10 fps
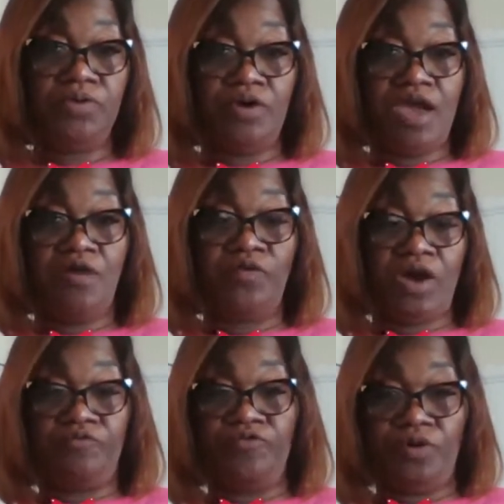We're going to have
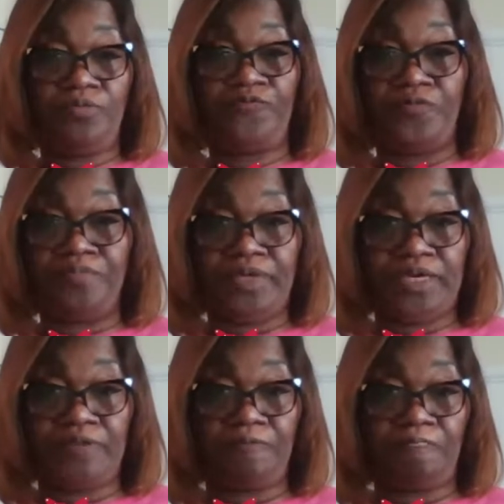a room for
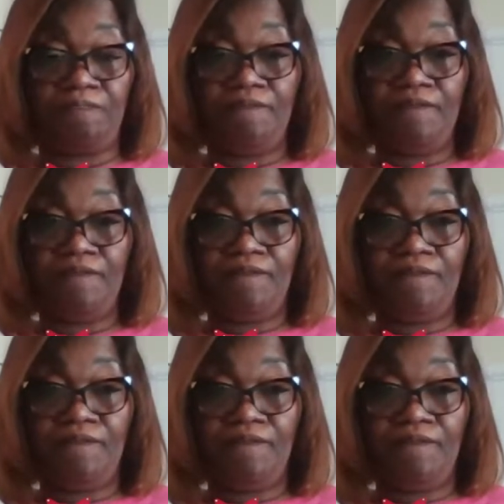men.
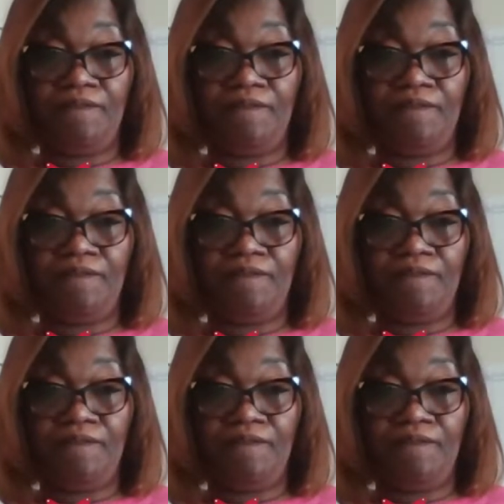I'm going to be
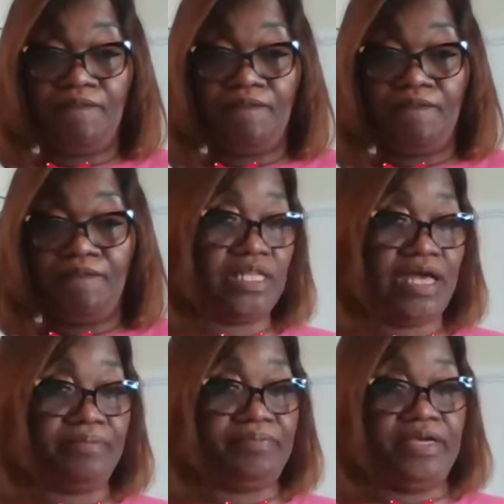mentoring men because a
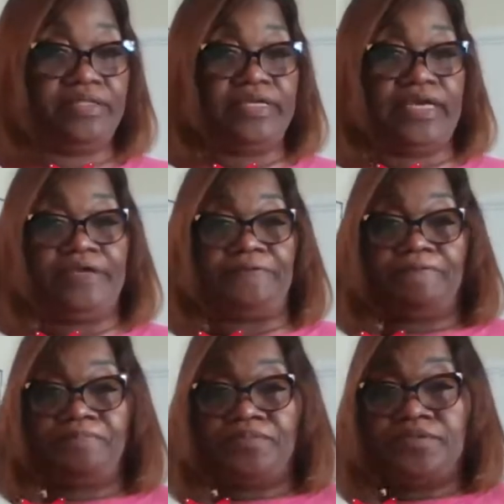lot of men, they
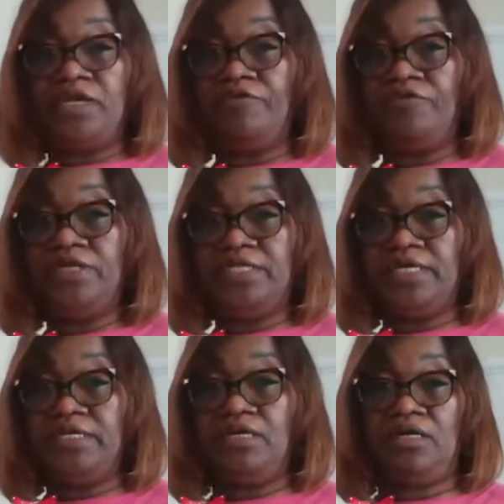really
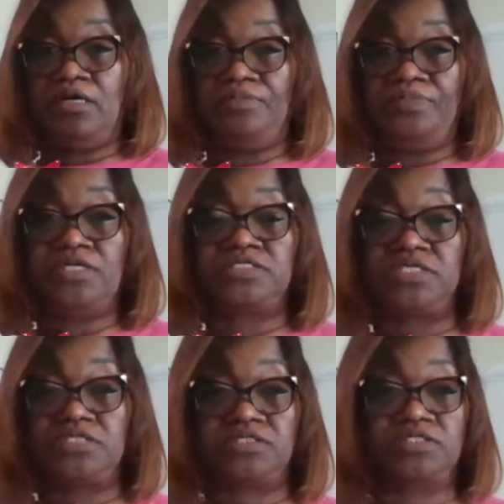need
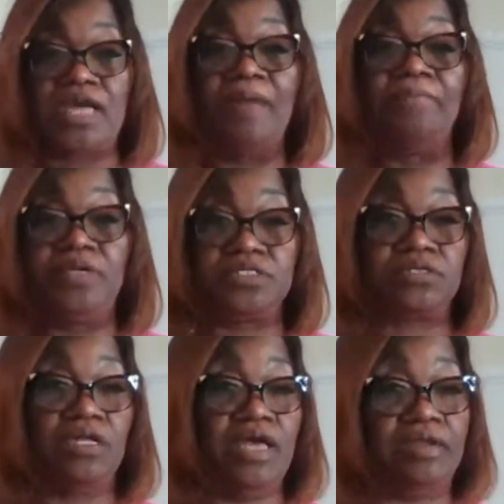assistance. I
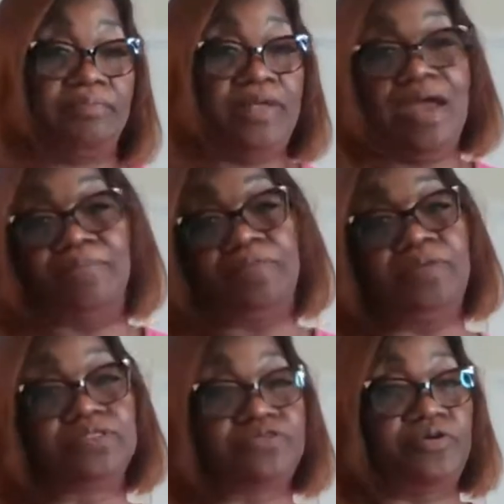mentor a lot of men. I've been
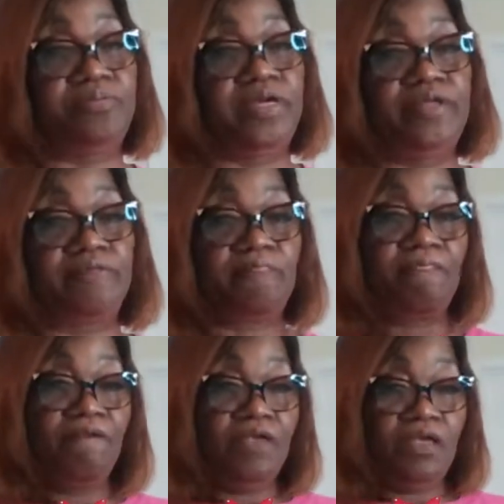mentoring men
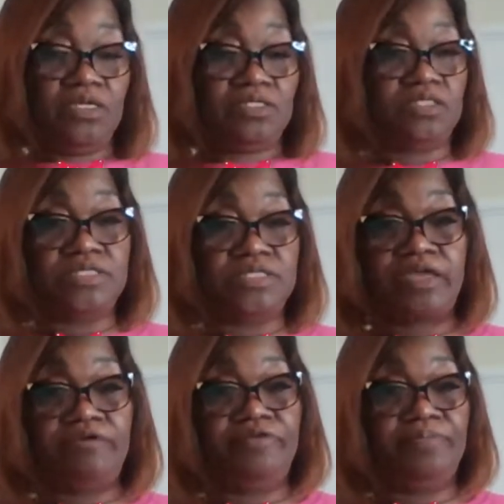since I
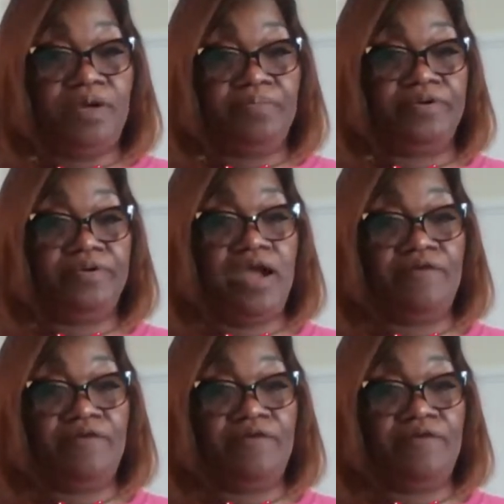can remember.